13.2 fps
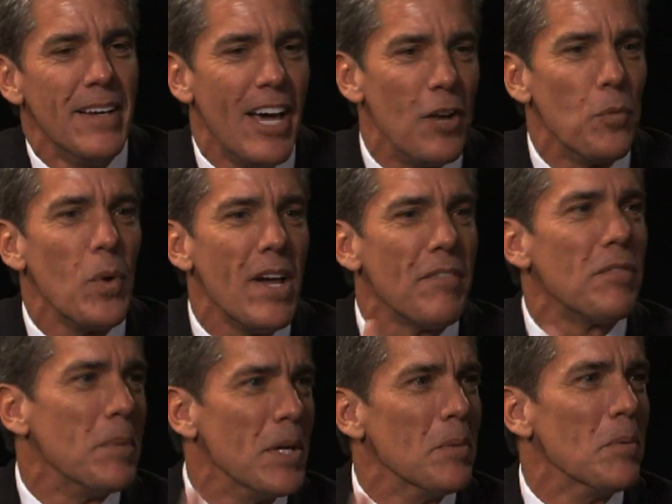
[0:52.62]
and we have
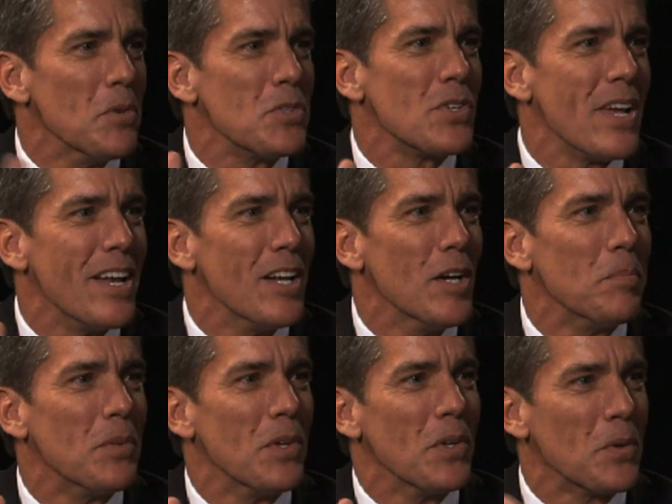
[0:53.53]
to be able to stand
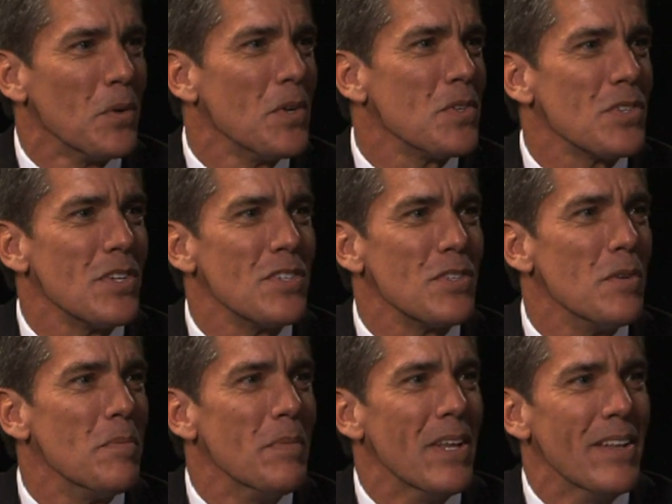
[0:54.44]
up to the
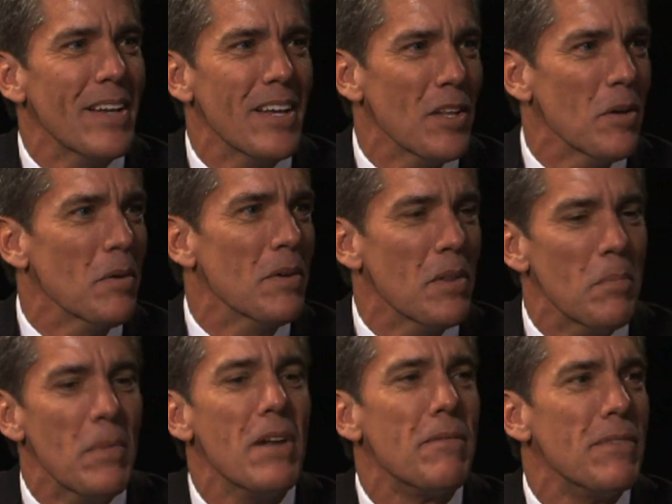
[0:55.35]
criticism and the
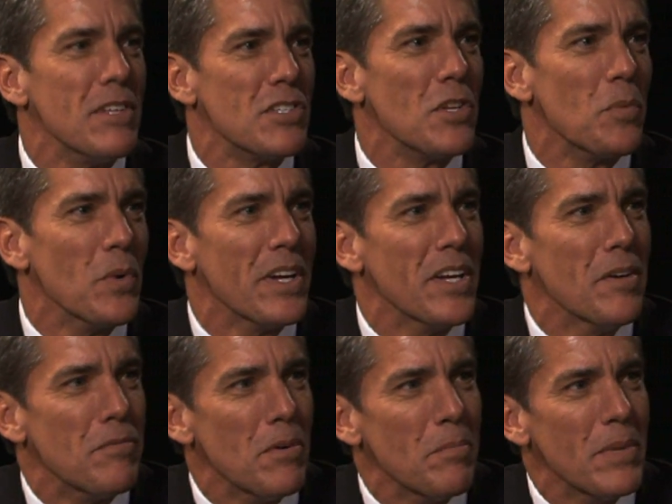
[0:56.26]
benefits that we
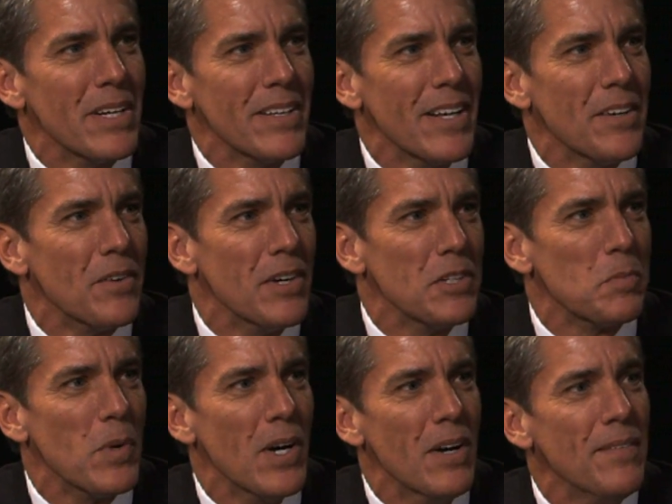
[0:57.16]
get from being that
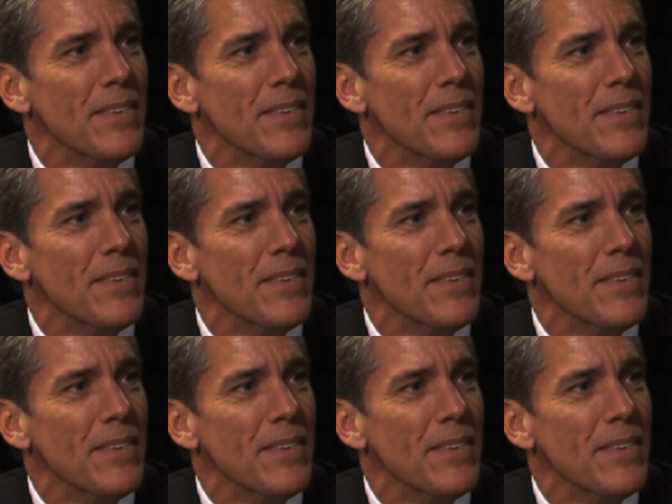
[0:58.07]
transparent.